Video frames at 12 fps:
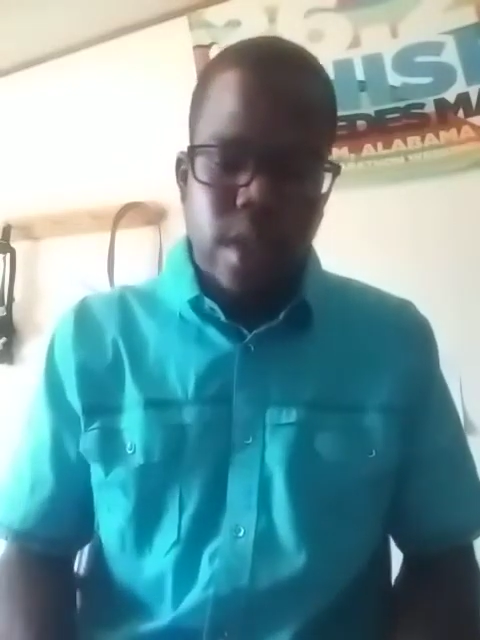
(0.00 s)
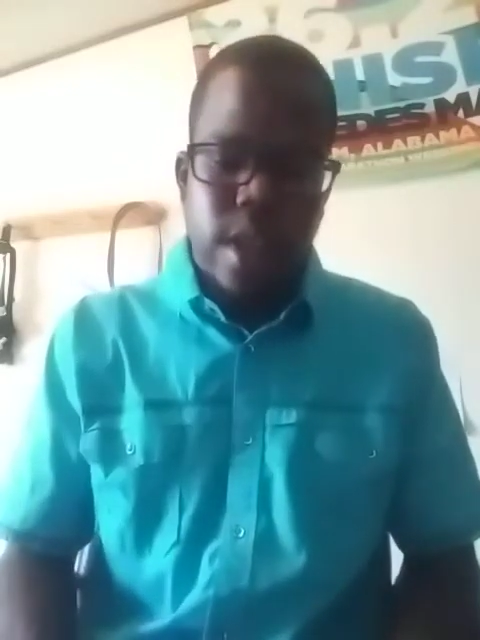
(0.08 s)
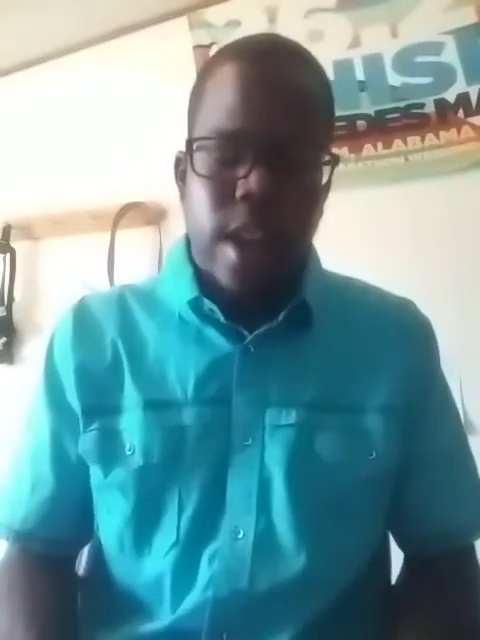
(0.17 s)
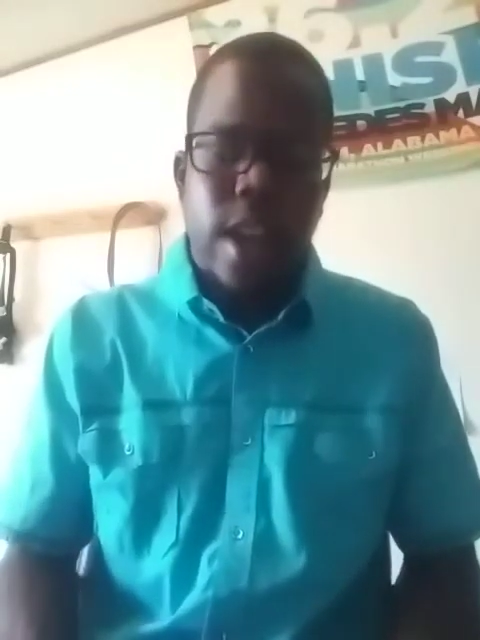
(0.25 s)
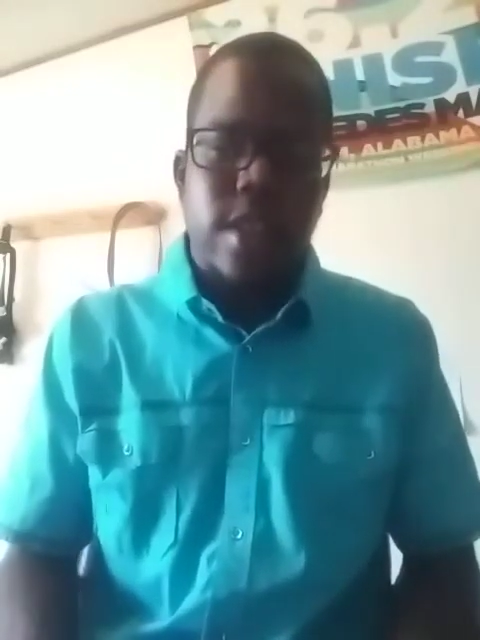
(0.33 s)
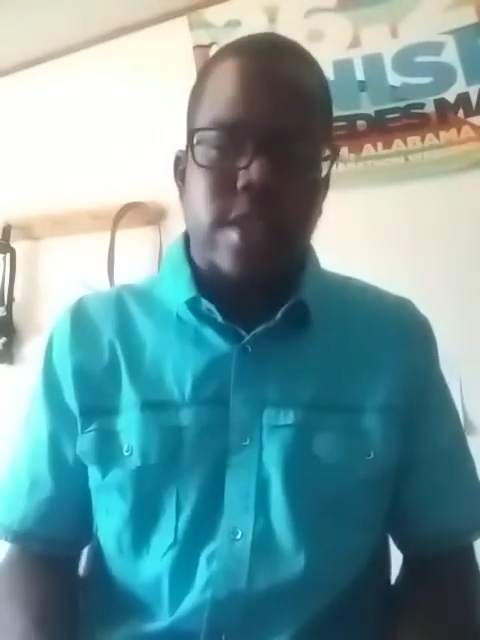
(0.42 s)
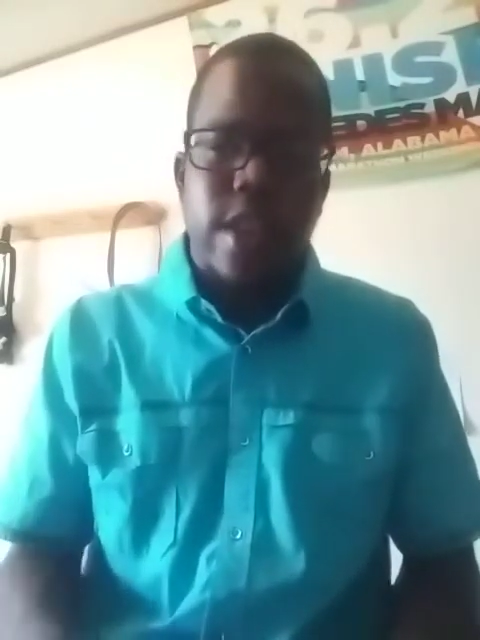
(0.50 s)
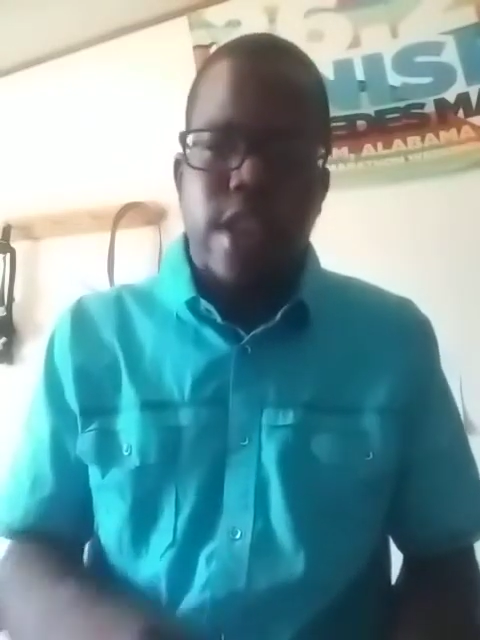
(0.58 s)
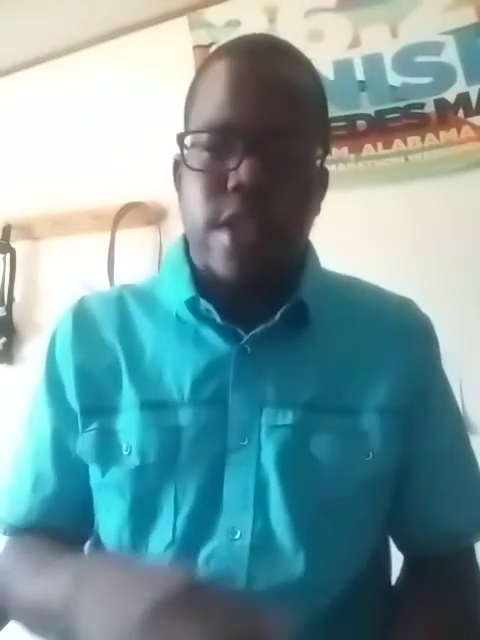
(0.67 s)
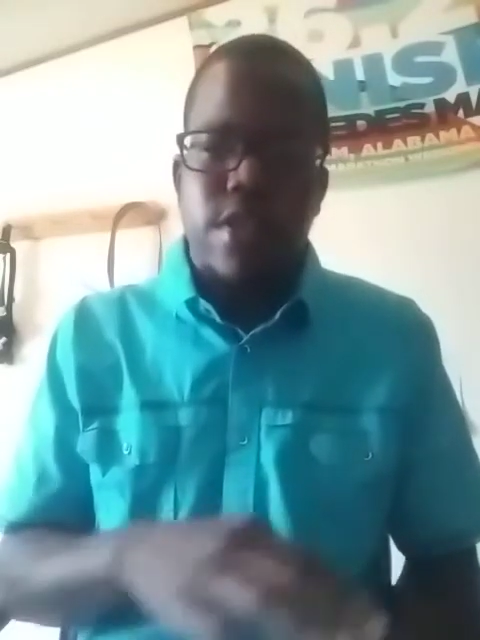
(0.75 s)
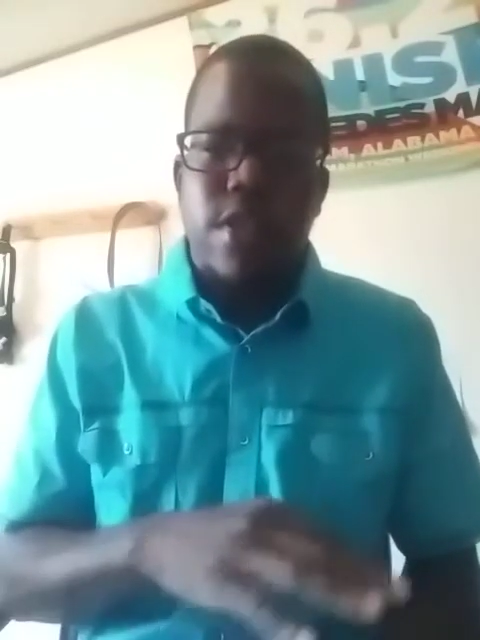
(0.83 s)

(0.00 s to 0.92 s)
And like I said,